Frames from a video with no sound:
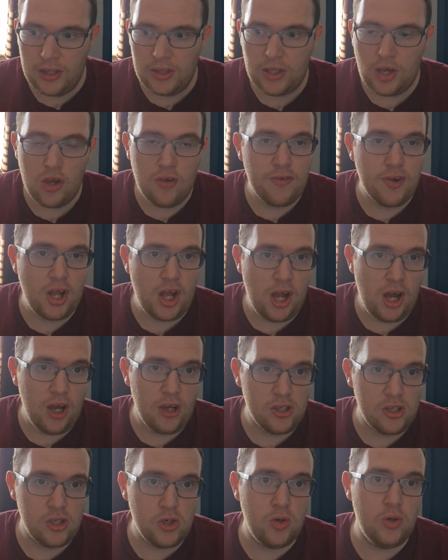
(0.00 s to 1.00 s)
Dover
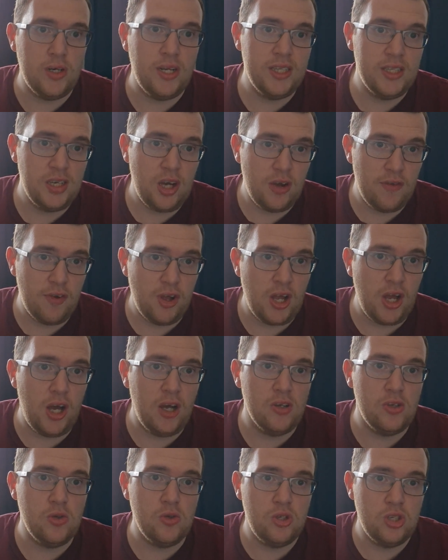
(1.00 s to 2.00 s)
Castle, and then Dover
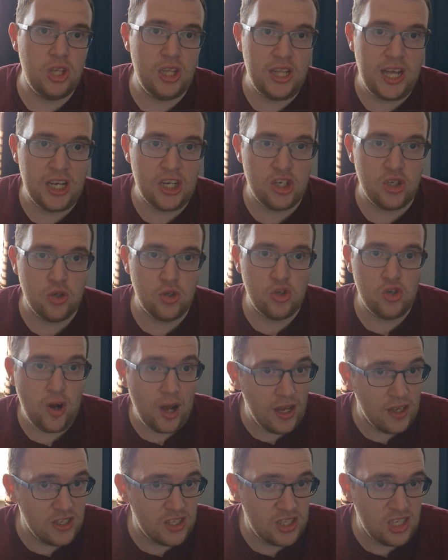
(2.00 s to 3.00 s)
Castle to the National
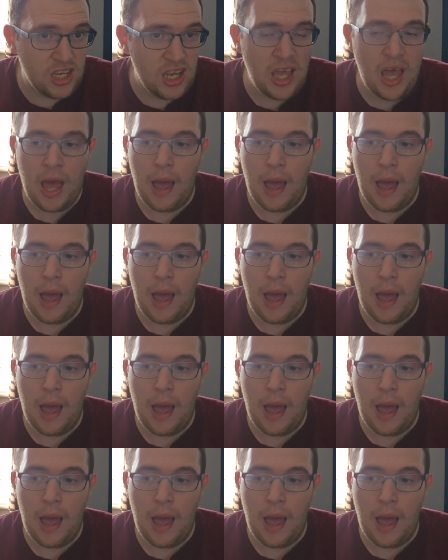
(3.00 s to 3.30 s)
Trust.